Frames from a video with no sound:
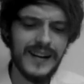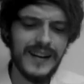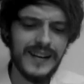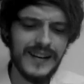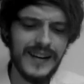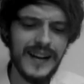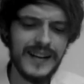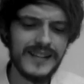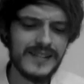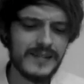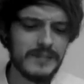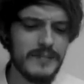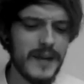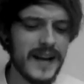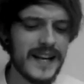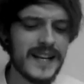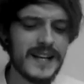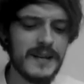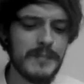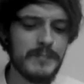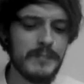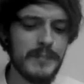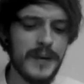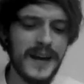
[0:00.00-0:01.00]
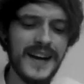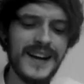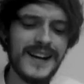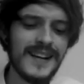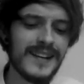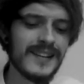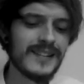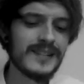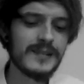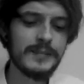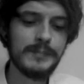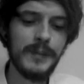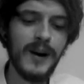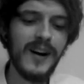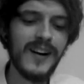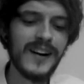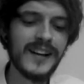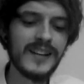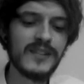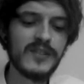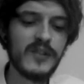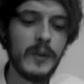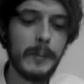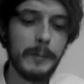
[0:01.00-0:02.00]
Let's make peerless
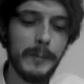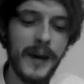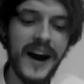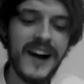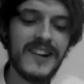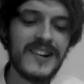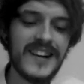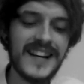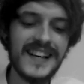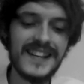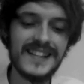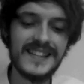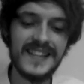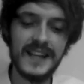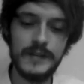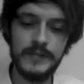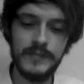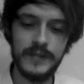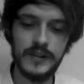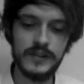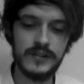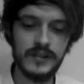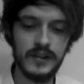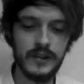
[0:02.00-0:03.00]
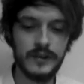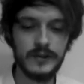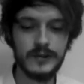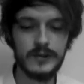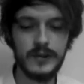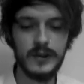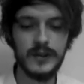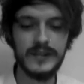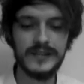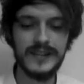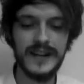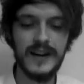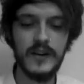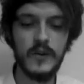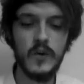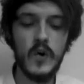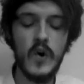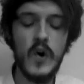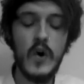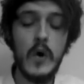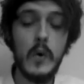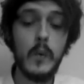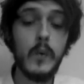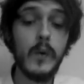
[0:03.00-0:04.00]
pies for Perry, Tim the Toad croaks out.
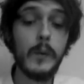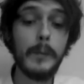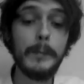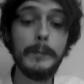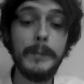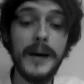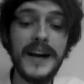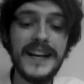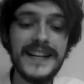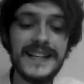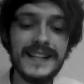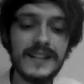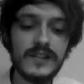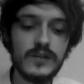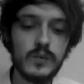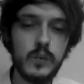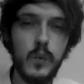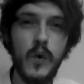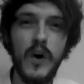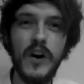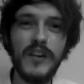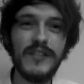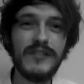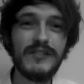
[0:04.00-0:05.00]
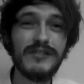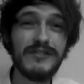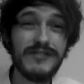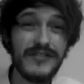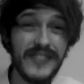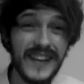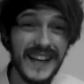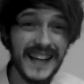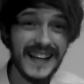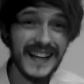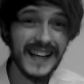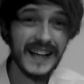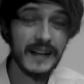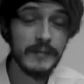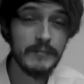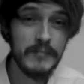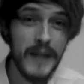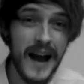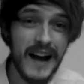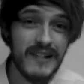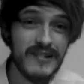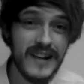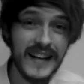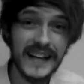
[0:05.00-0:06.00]
We'll bake as one, feeling
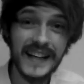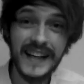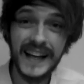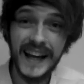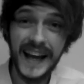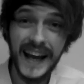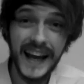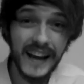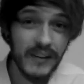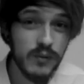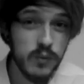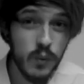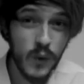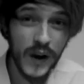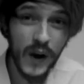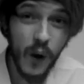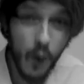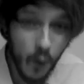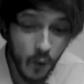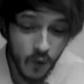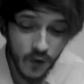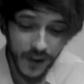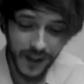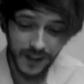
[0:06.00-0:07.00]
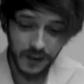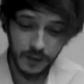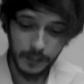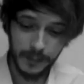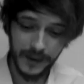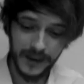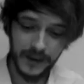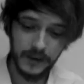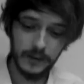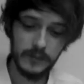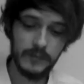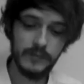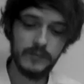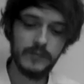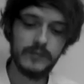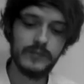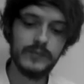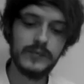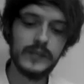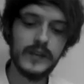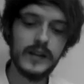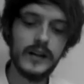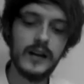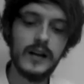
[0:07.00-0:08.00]
merry, if we all help out.
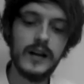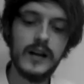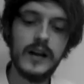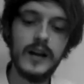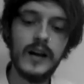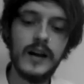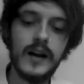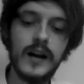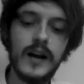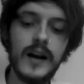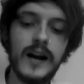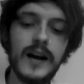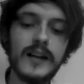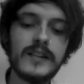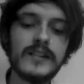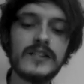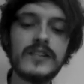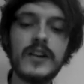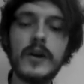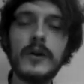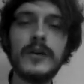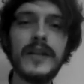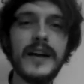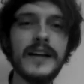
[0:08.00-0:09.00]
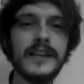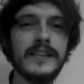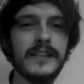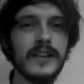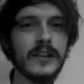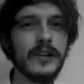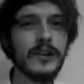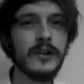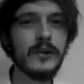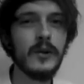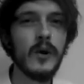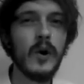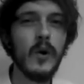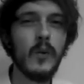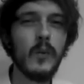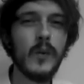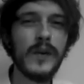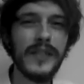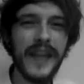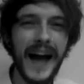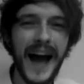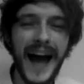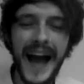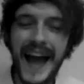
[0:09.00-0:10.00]
And so they do,
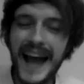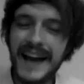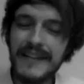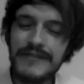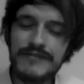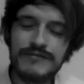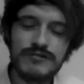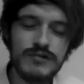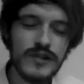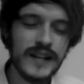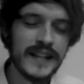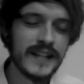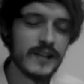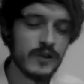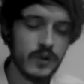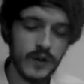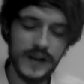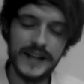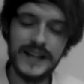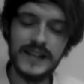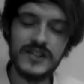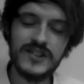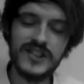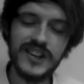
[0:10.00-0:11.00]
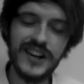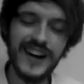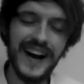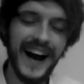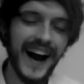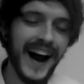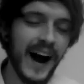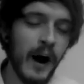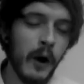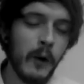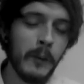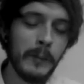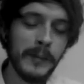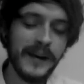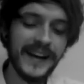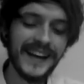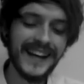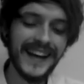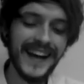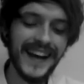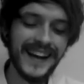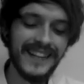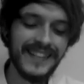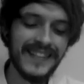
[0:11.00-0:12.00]
with every creature
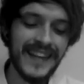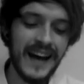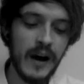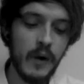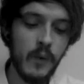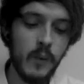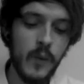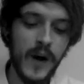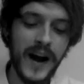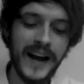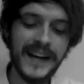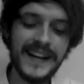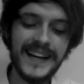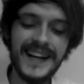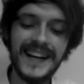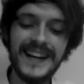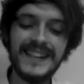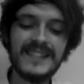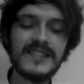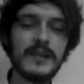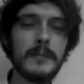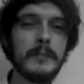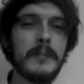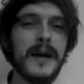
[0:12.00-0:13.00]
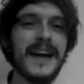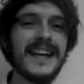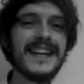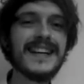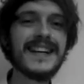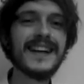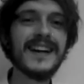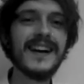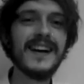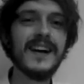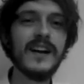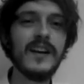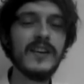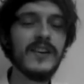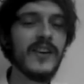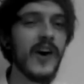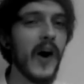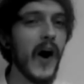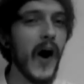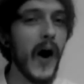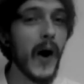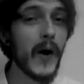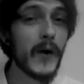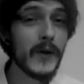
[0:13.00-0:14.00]
helping in their way to make
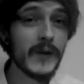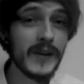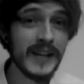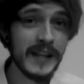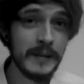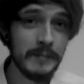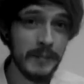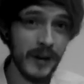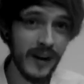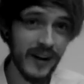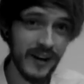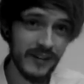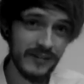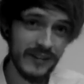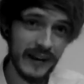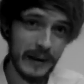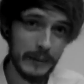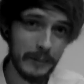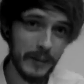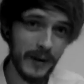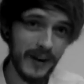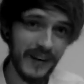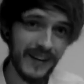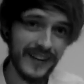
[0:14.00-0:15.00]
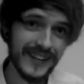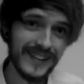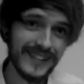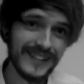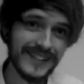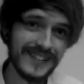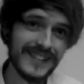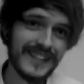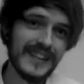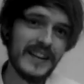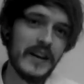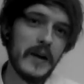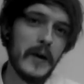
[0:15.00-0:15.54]
not only perfect pies,